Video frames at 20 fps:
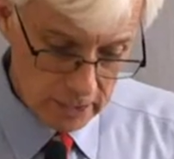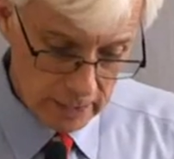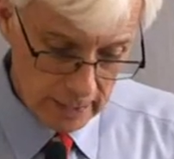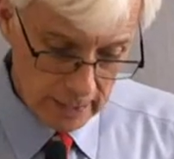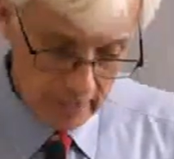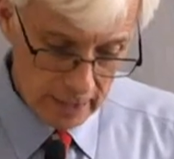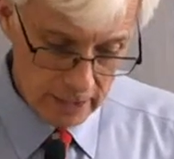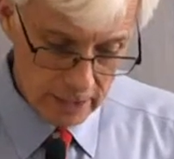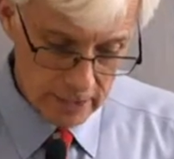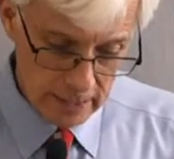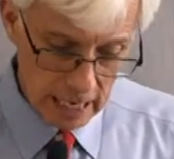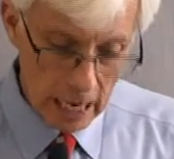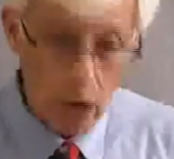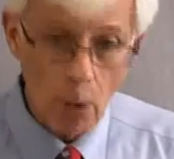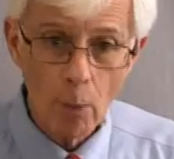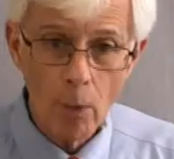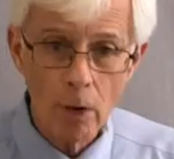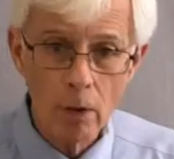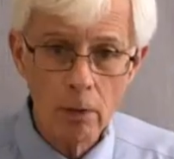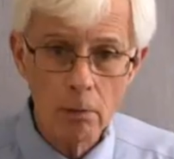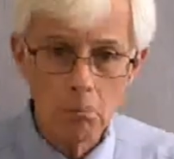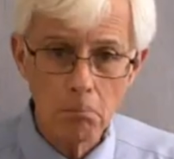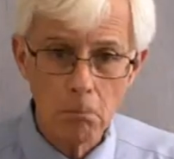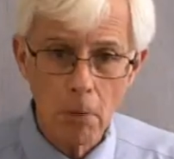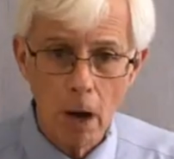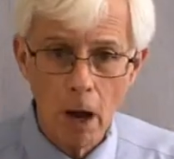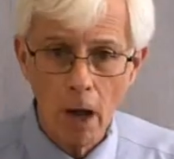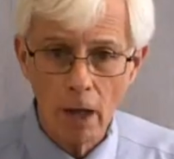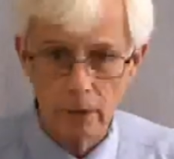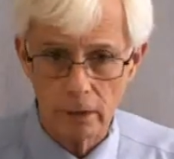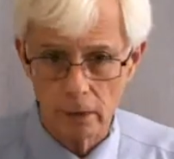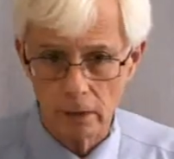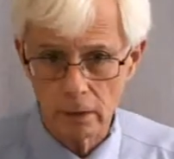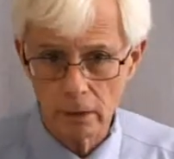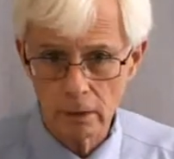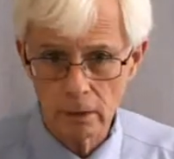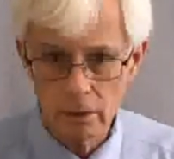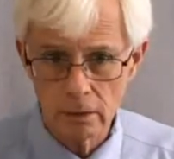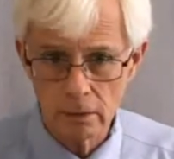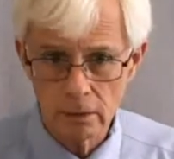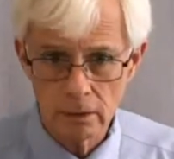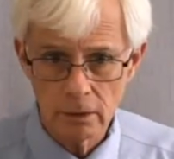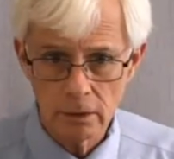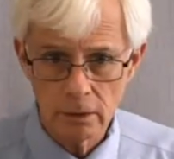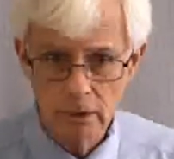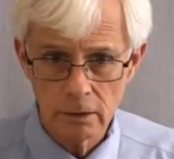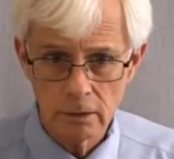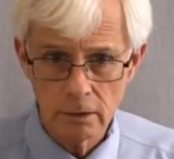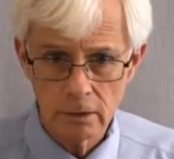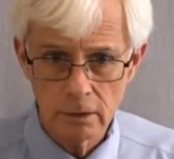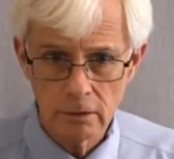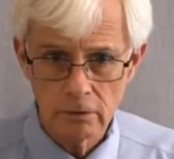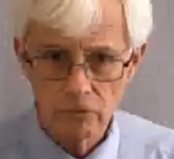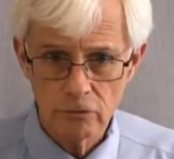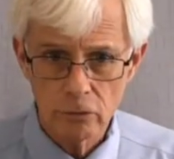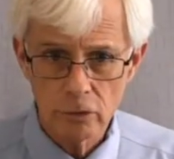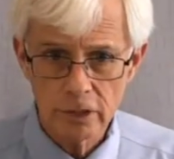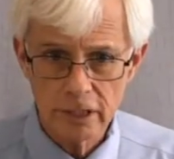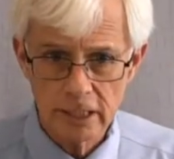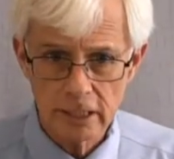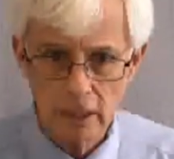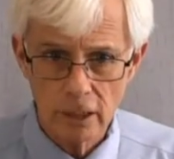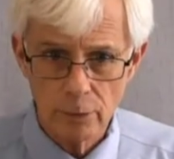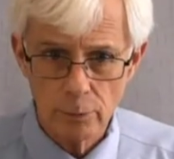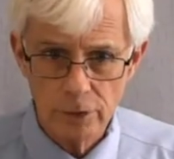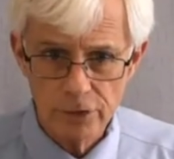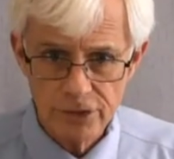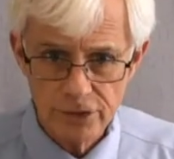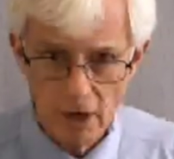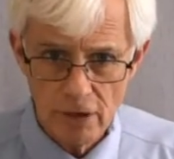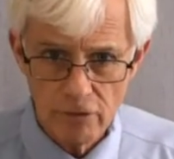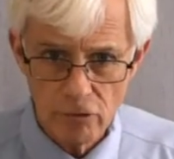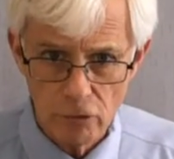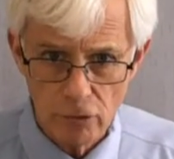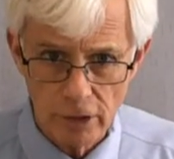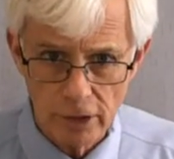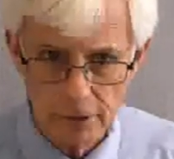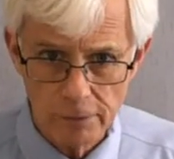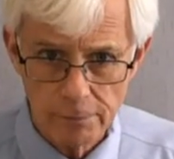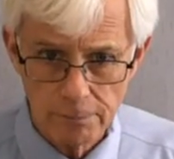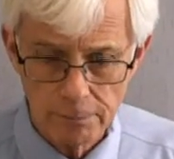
as our model for dealing with suffering.